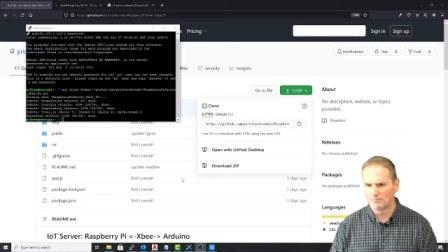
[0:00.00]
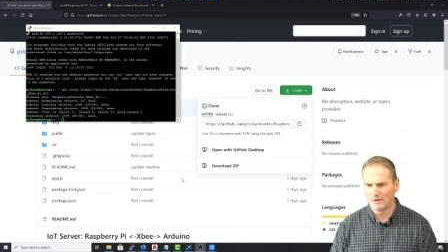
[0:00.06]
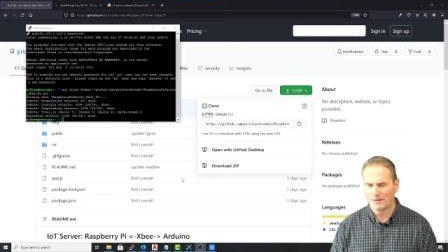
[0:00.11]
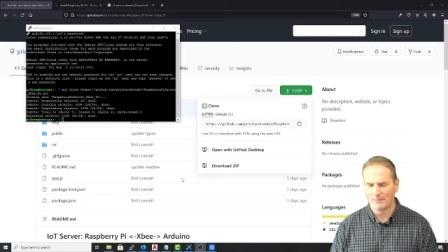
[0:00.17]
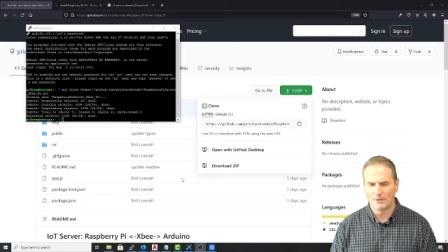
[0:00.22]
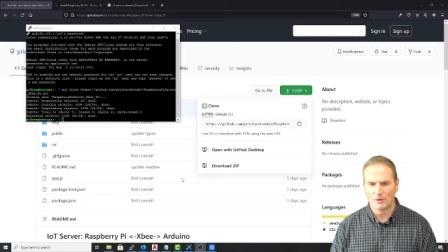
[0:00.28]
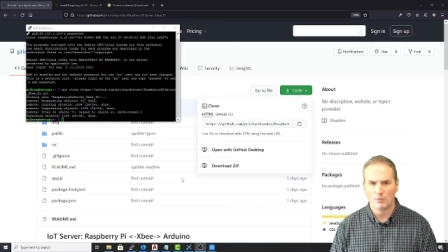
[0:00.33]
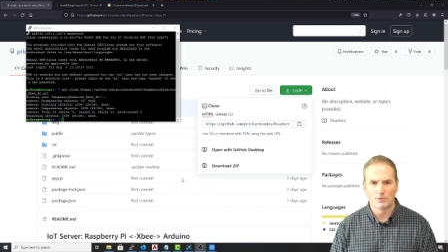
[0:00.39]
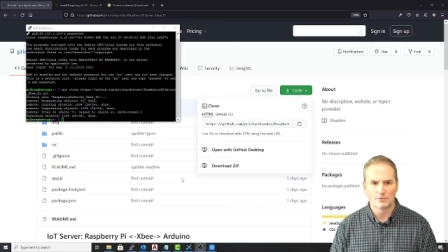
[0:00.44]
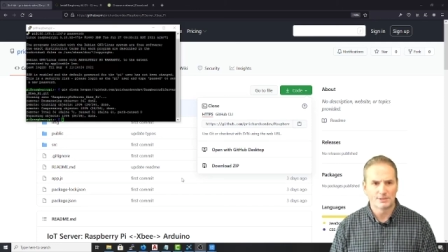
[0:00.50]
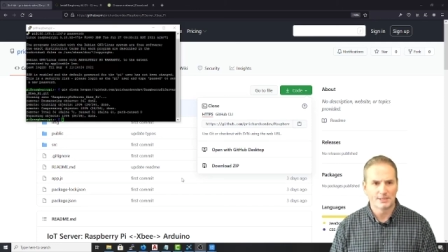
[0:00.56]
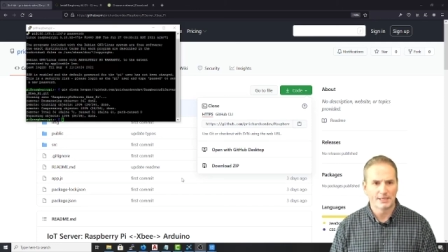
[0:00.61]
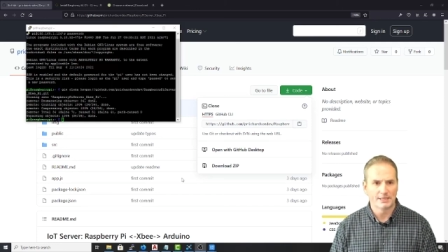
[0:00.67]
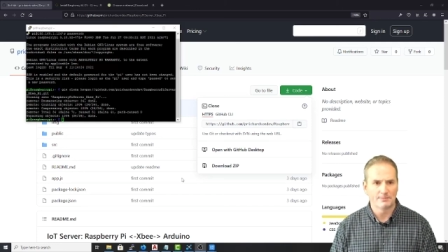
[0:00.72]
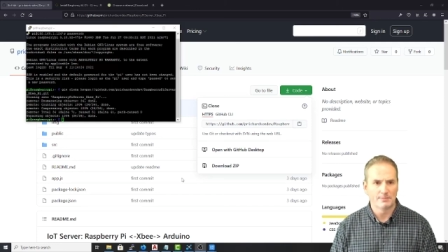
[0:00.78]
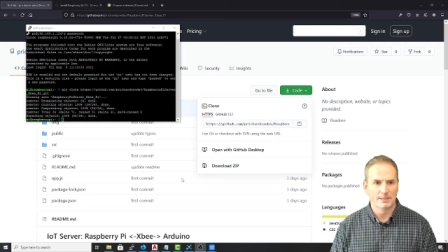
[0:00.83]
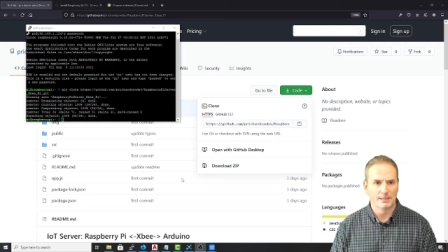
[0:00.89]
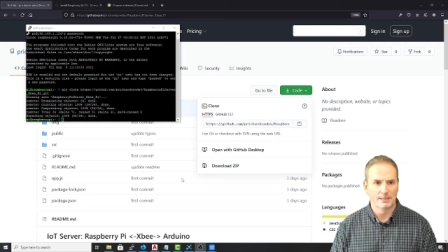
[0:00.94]
Probably won't
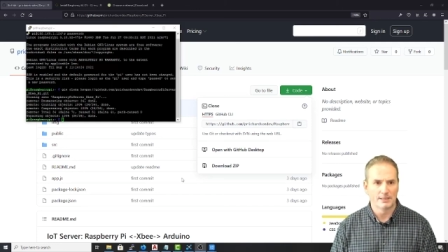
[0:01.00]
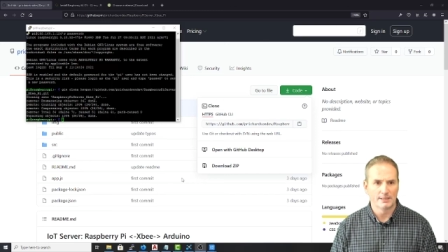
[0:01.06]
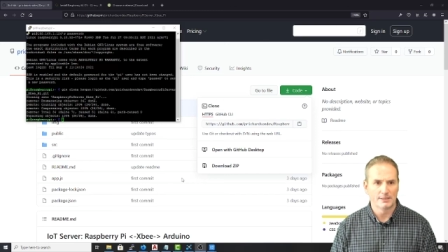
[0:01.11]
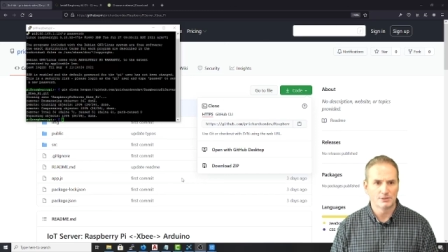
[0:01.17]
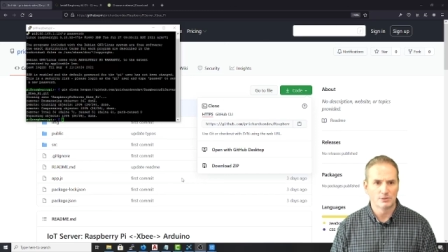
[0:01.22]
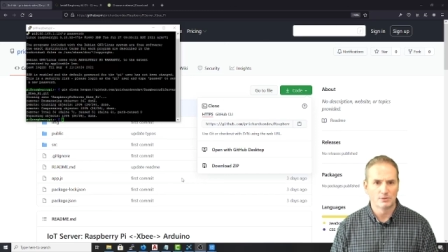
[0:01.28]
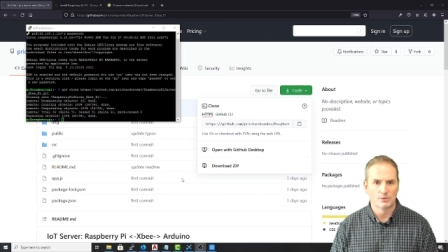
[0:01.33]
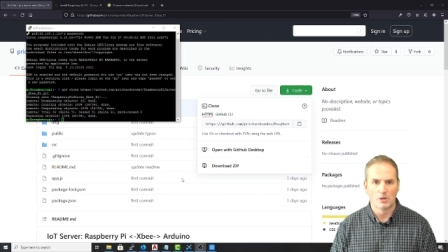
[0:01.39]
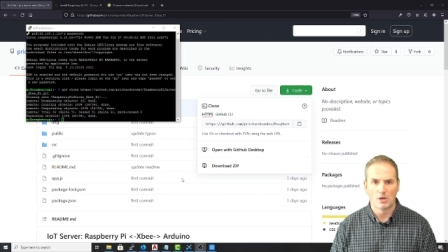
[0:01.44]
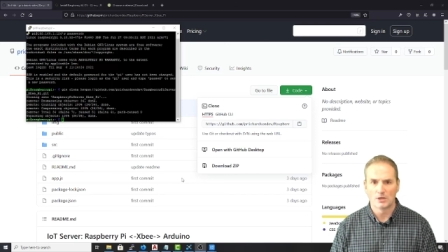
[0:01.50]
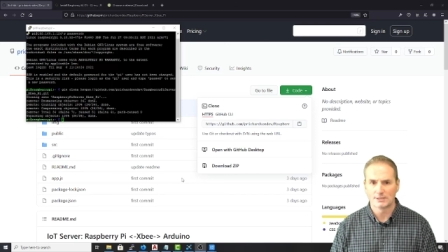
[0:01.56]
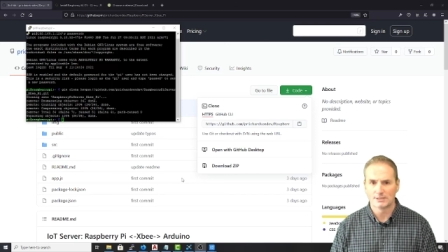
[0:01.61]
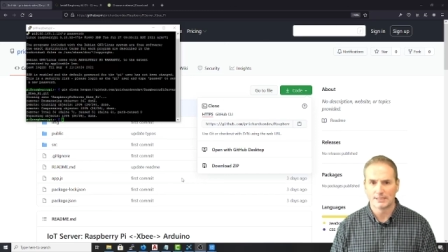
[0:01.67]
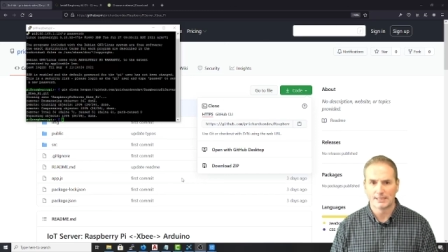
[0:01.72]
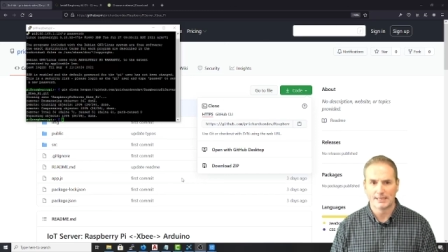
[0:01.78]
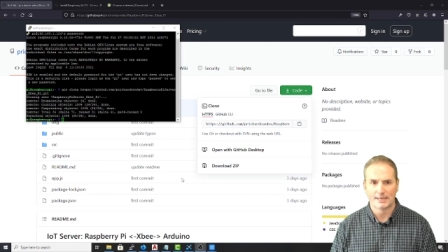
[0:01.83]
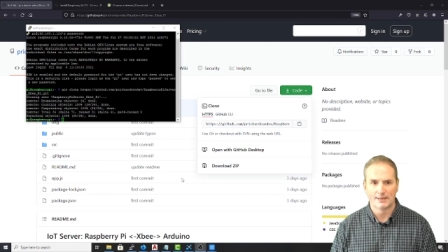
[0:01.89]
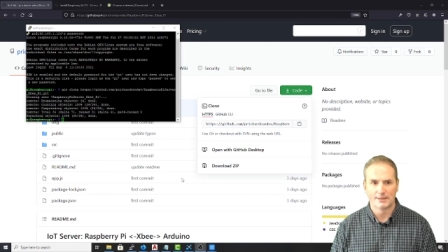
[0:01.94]
take me too long
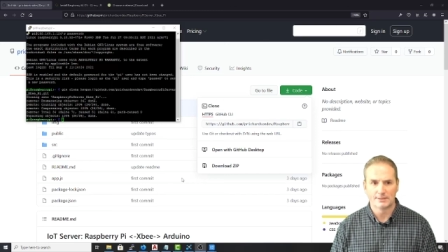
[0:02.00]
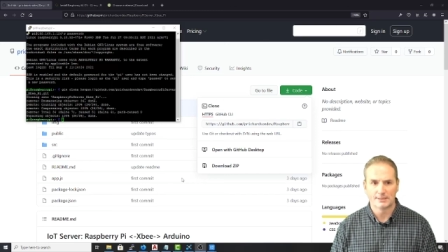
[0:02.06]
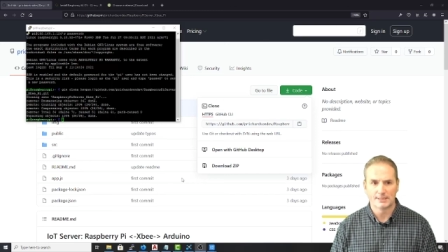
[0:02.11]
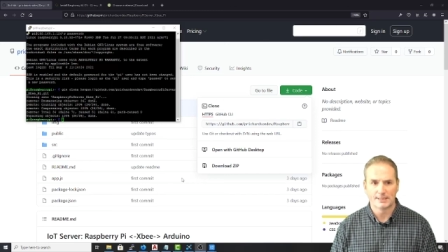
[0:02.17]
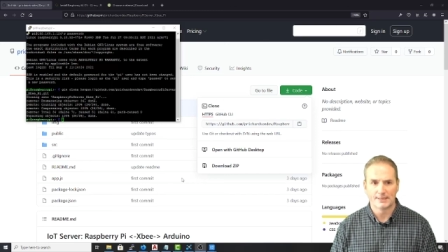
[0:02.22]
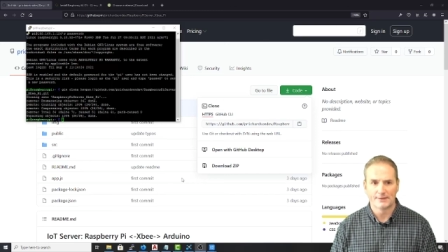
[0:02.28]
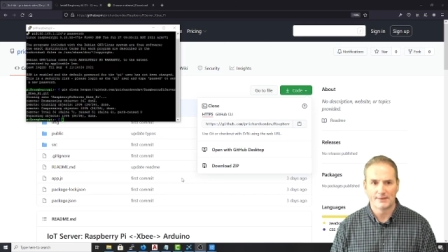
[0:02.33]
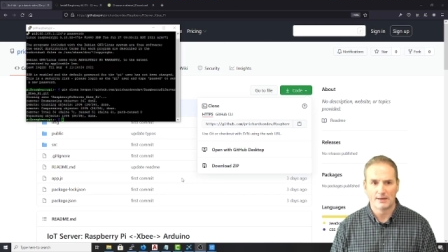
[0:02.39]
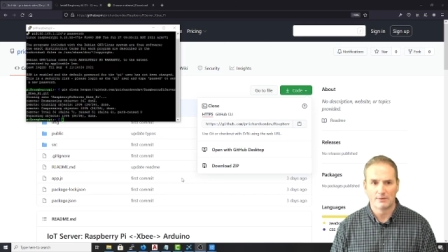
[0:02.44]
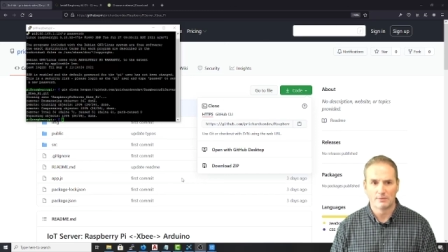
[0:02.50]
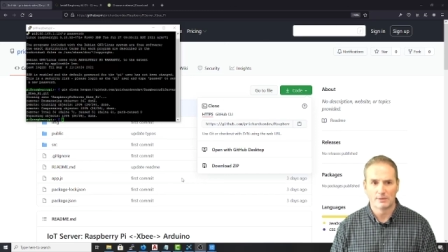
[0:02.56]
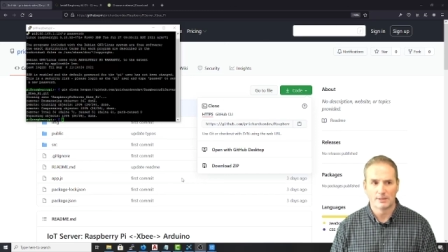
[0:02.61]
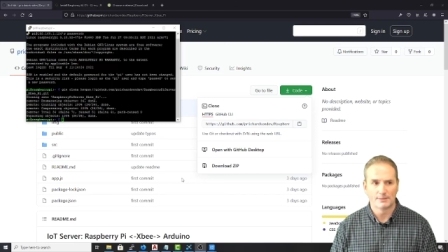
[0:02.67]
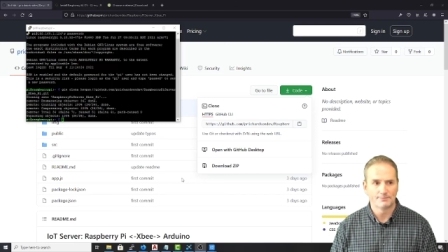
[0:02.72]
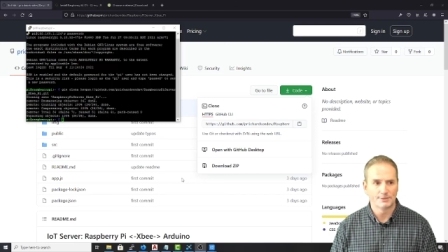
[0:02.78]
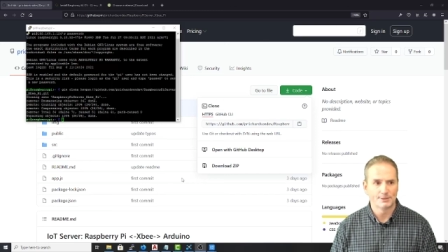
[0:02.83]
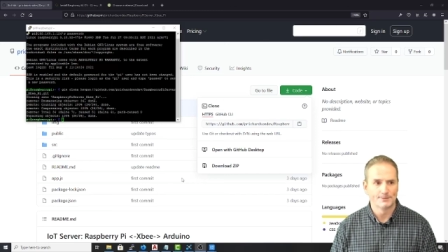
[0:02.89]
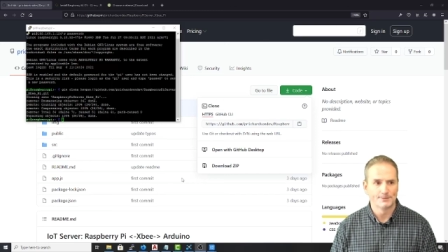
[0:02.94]
to get that one
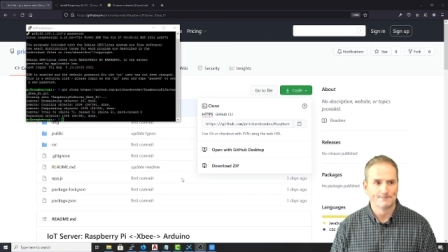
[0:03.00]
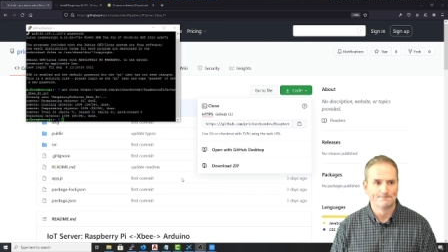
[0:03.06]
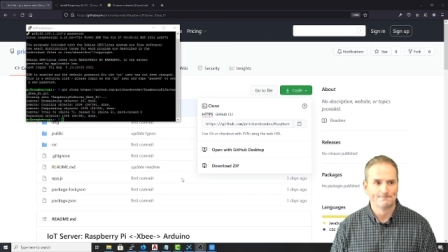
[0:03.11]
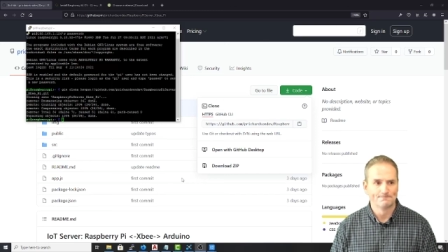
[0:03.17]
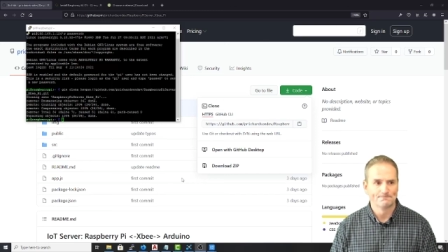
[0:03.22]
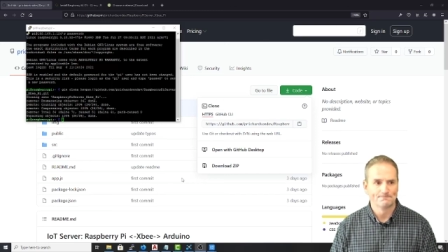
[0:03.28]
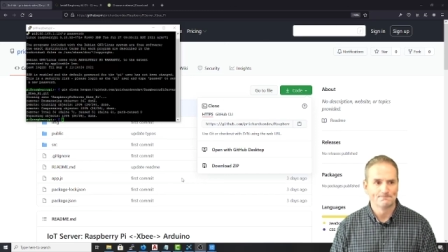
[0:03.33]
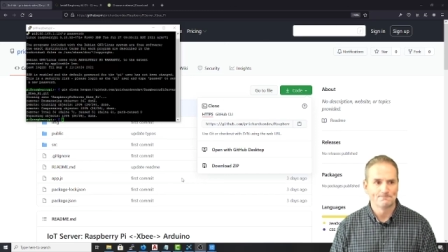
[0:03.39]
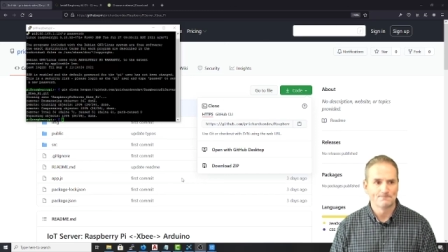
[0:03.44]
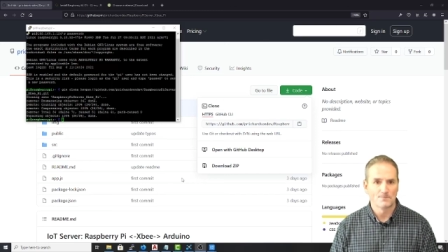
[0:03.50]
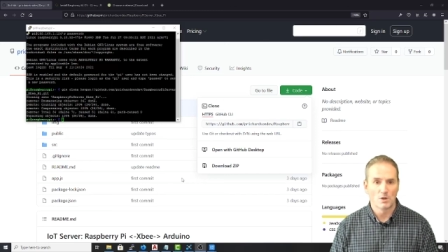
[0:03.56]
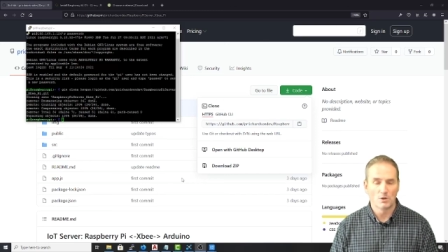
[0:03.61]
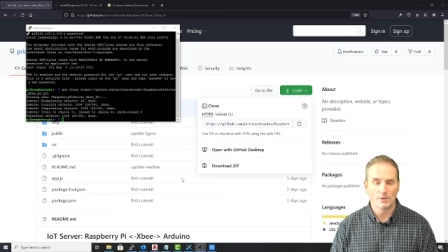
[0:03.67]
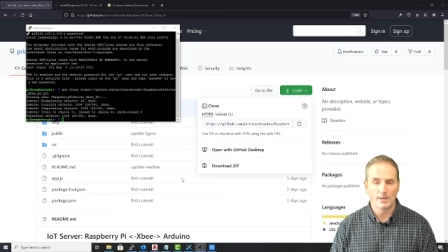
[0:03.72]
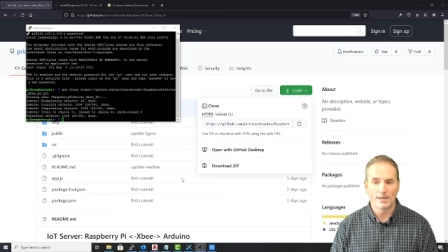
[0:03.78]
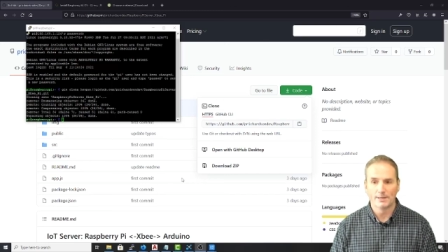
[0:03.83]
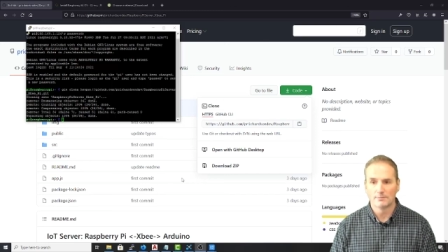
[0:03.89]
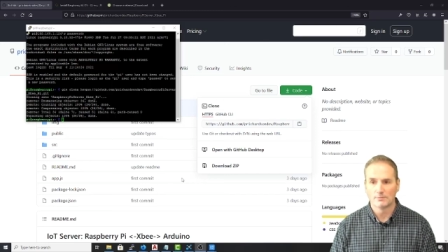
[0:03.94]
up too.
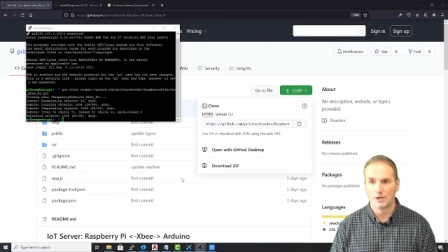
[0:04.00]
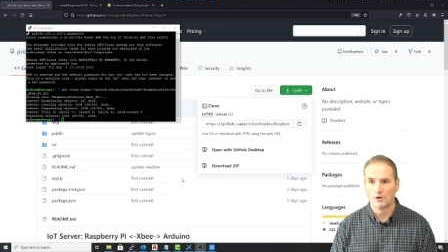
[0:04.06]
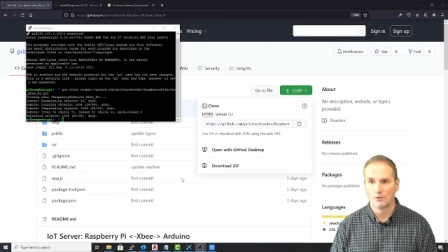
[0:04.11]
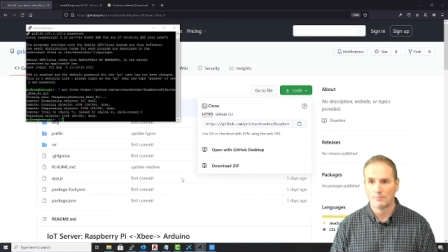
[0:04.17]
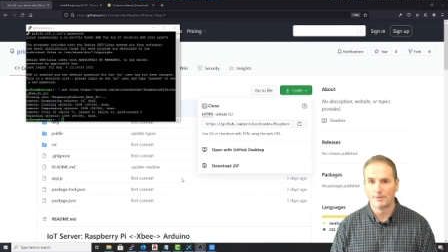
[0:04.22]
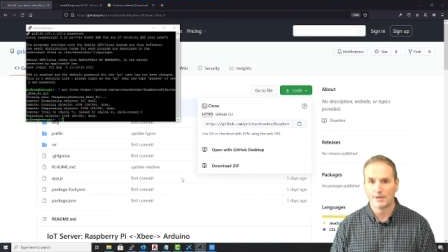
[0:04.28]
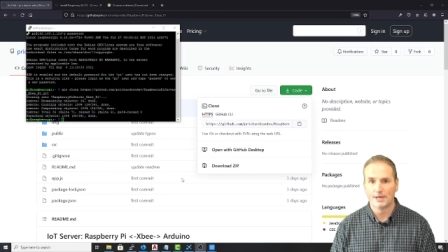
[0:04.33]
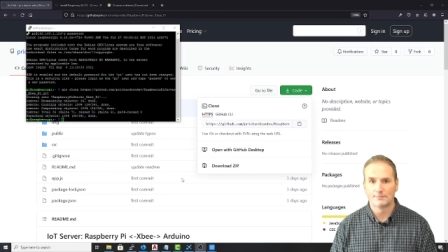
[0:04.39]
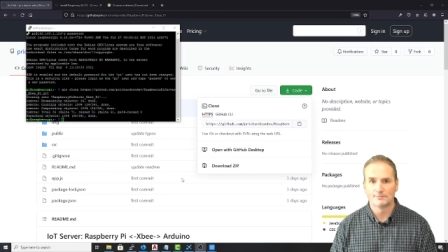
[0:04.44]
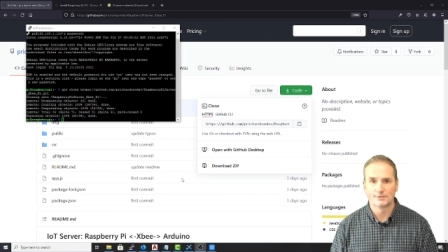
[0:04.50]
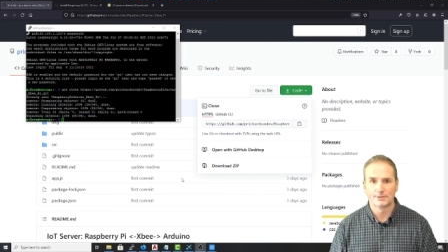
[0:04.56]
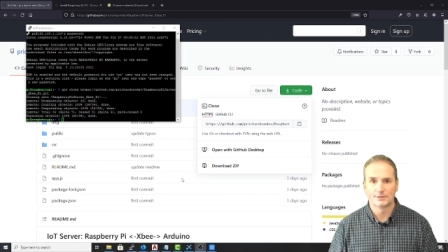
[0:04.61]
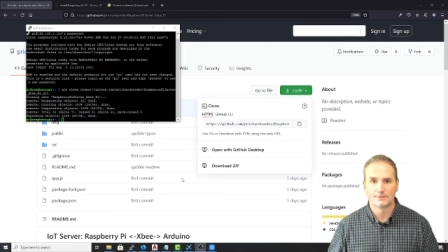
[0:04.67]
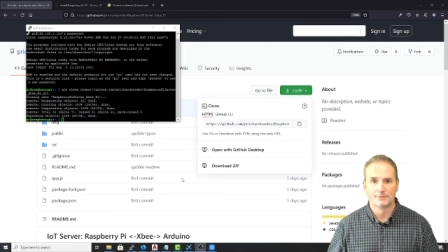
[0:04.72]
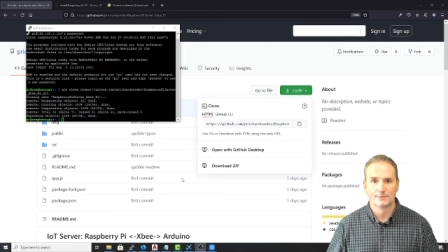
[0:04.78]
Okay, I hope it helped.